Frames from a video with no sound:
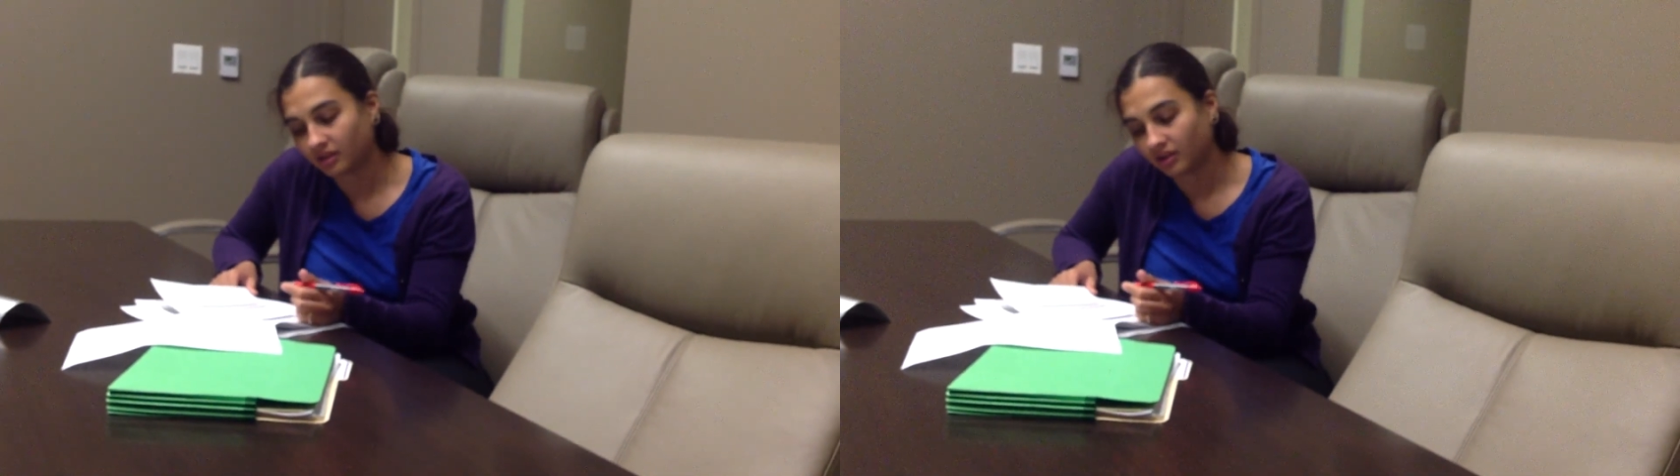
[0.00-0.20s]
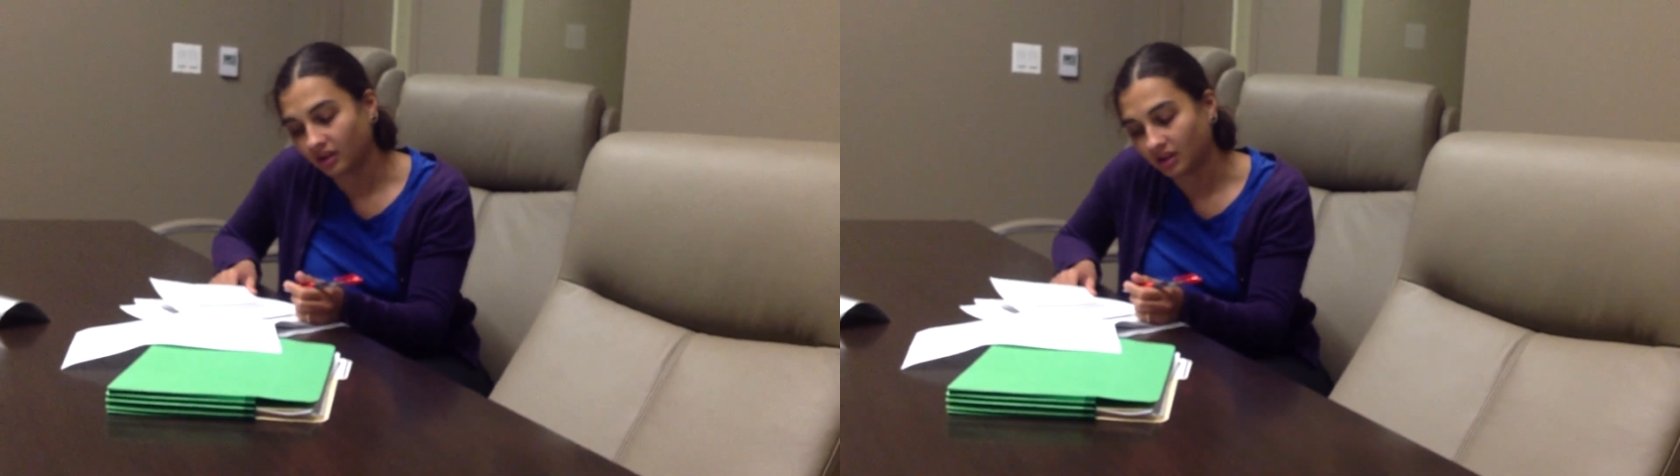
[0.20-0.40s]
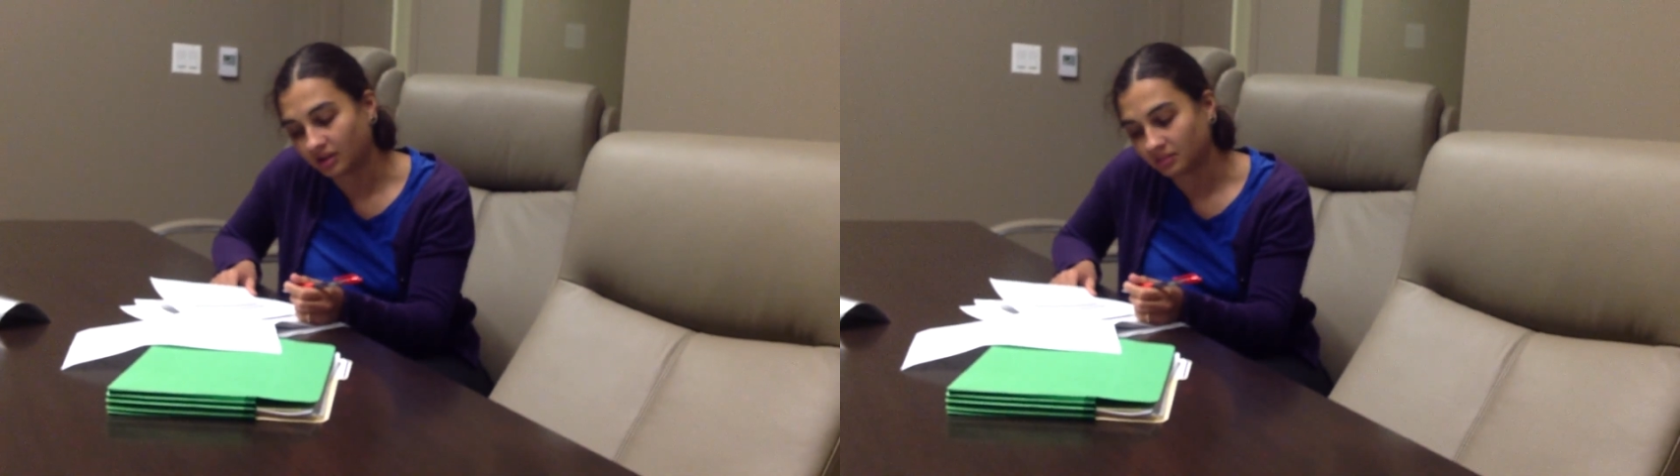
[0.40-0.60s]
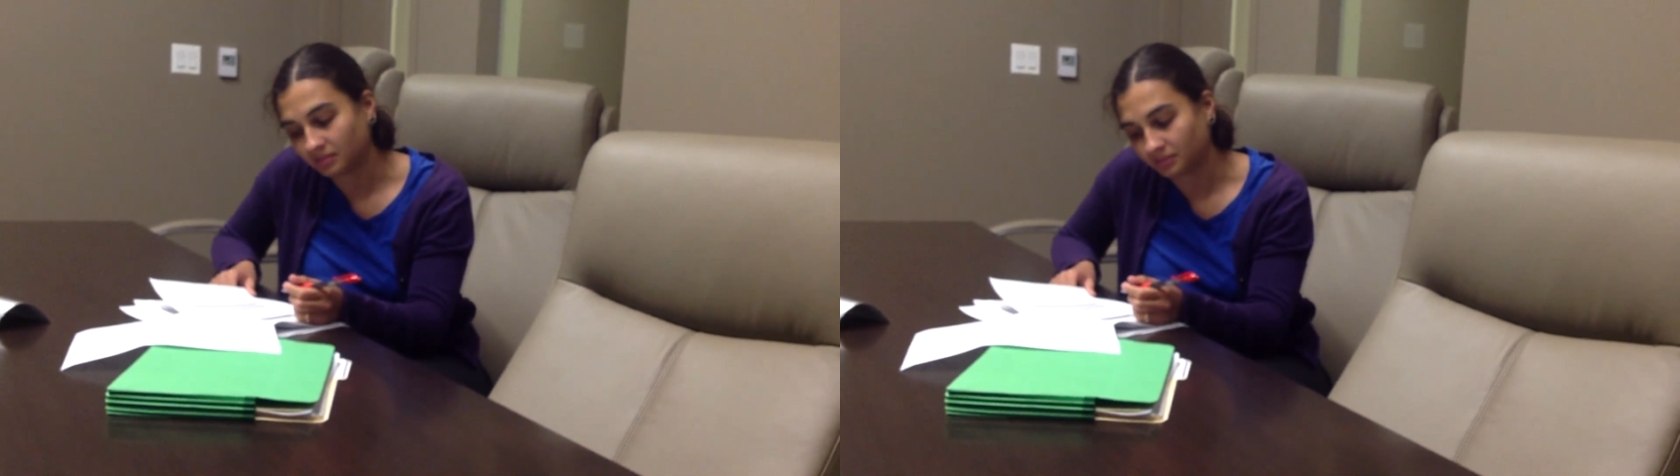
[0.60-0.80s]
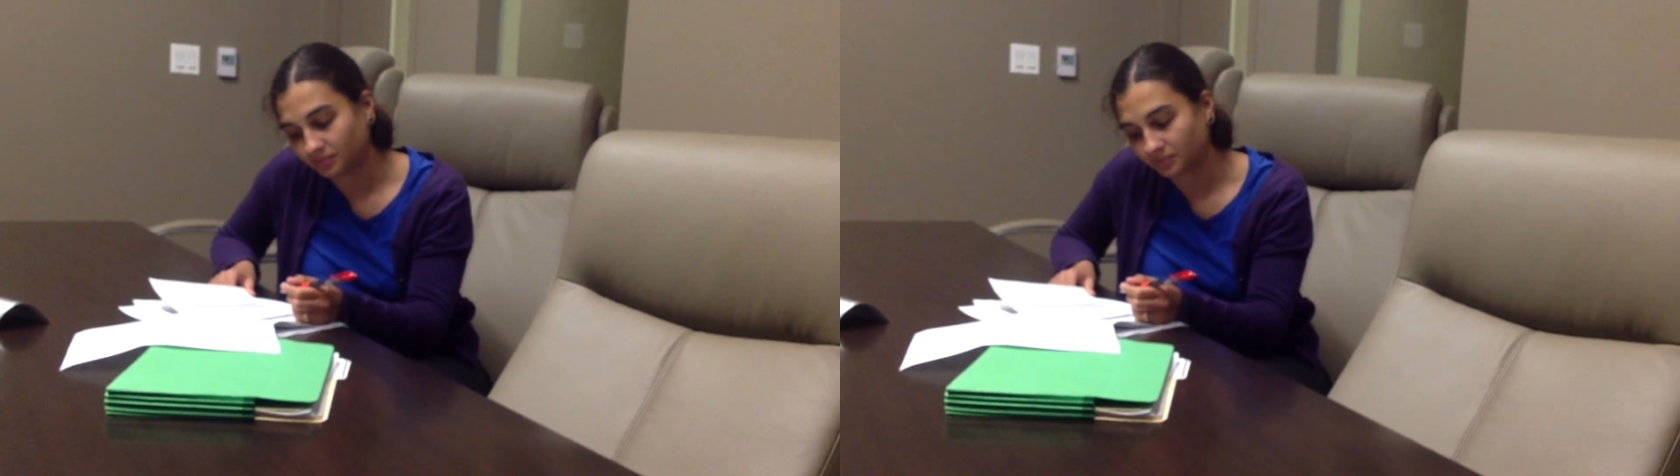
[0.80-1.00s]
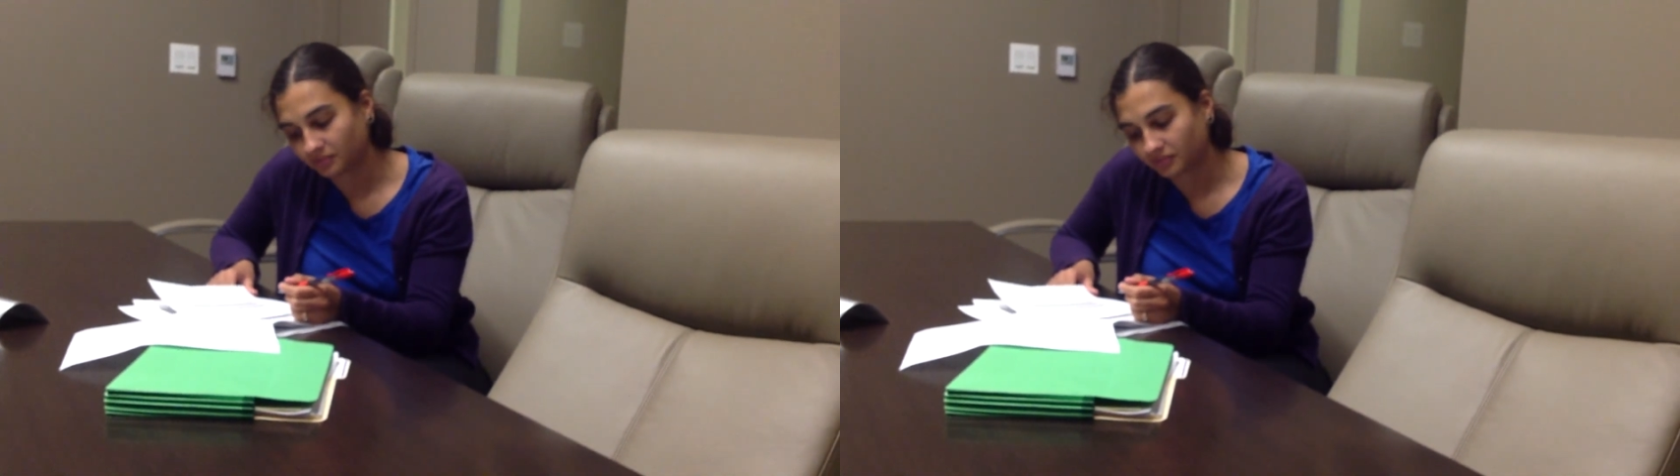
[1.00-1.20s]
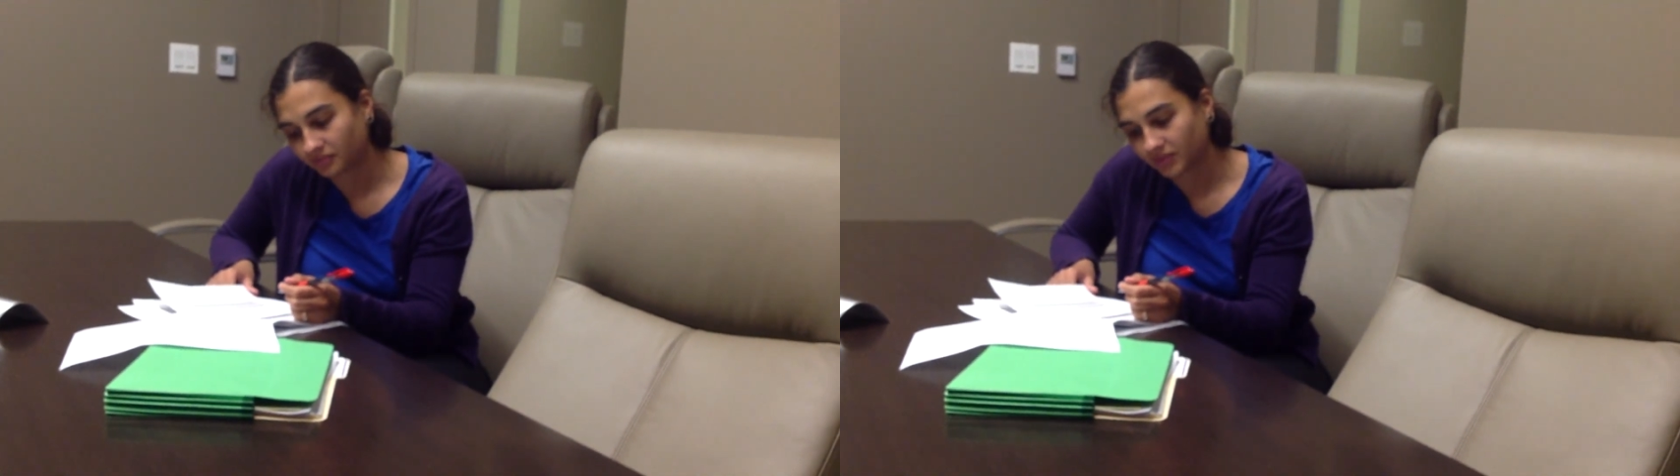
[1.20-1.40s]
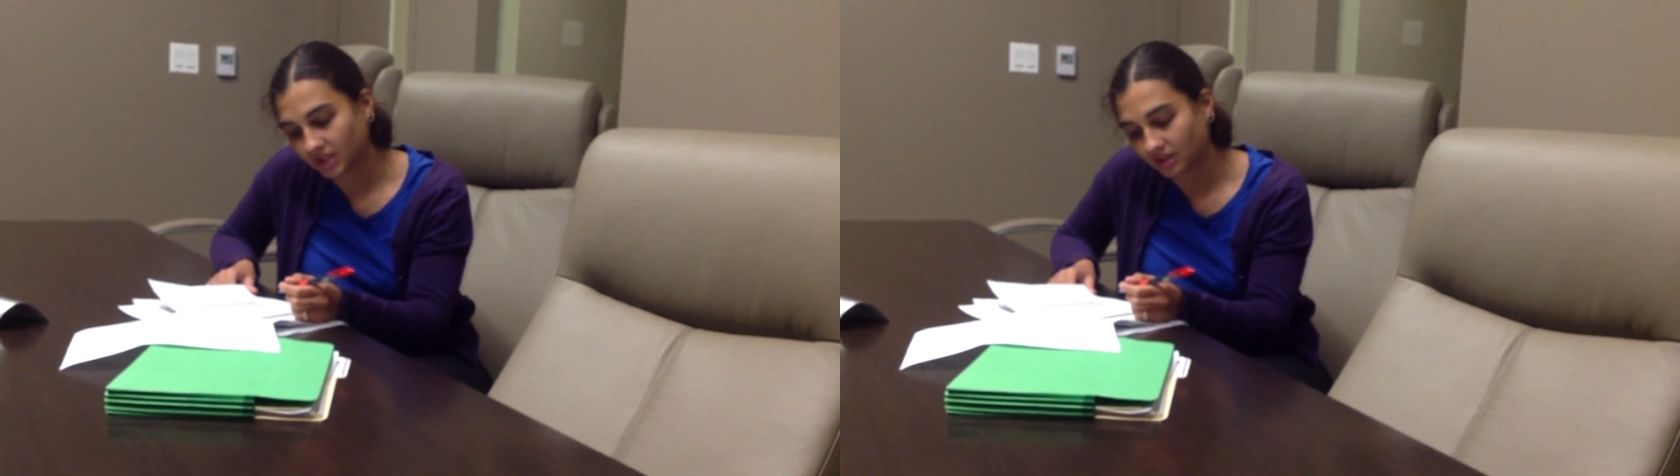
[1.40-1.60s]

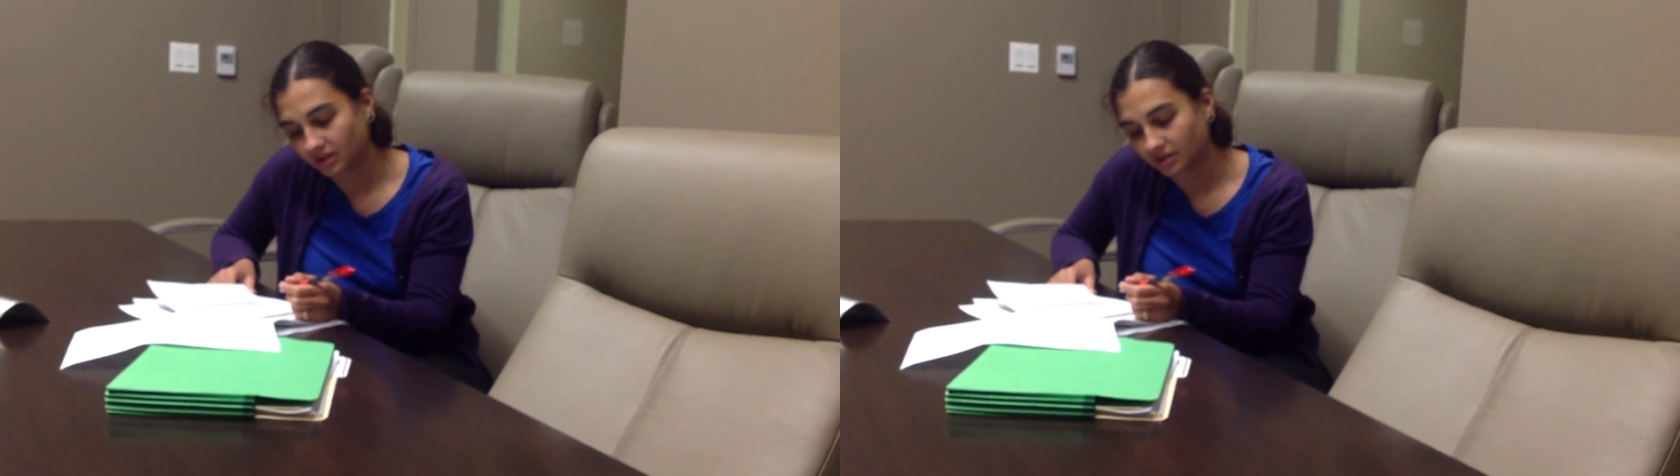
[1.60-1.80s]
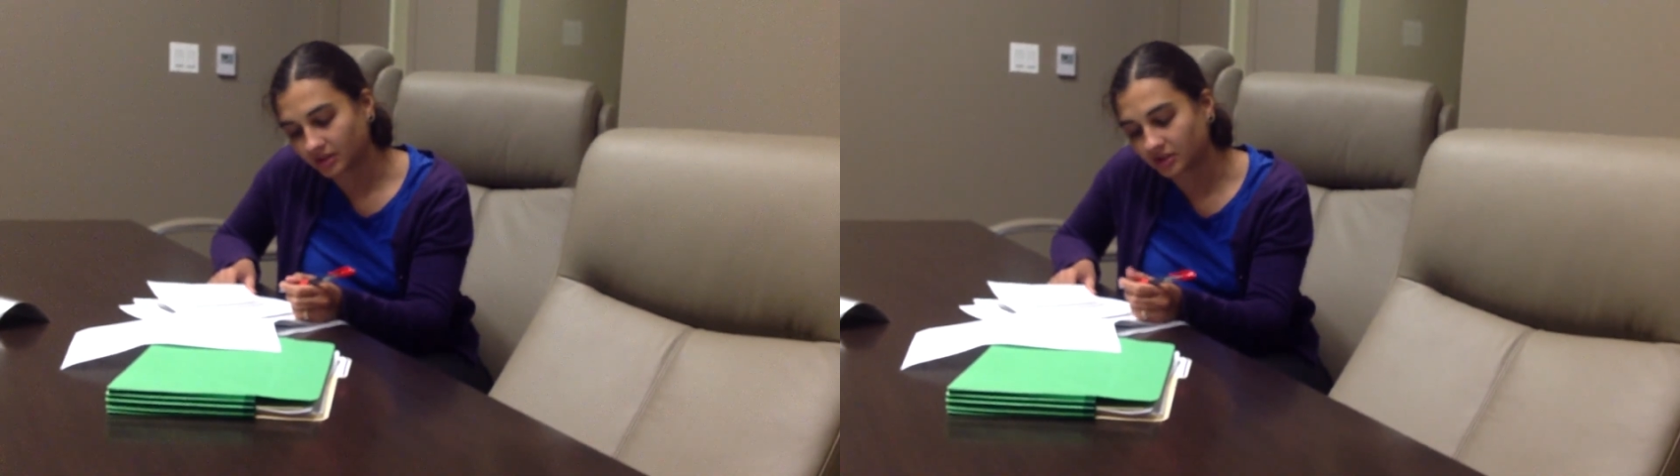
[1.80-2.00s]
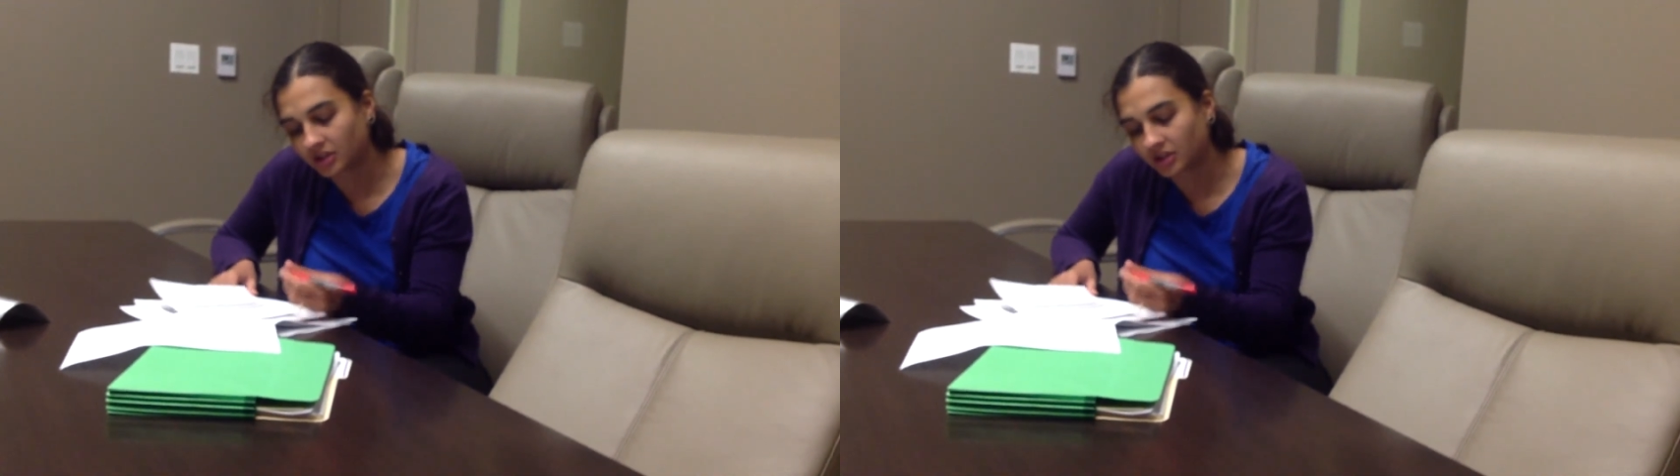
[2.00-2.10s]
because